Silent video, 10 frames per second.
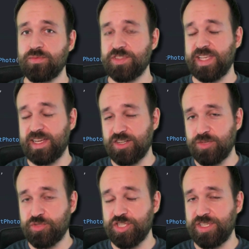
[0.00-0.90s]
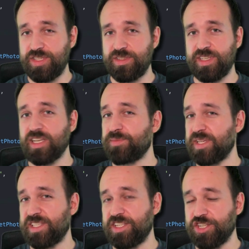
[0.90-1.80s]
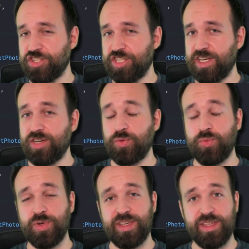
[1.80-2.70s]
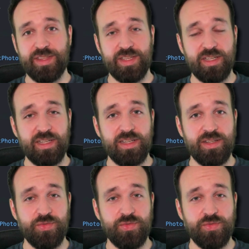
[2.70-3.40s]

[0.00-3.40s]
second option using capacitor share with a uh,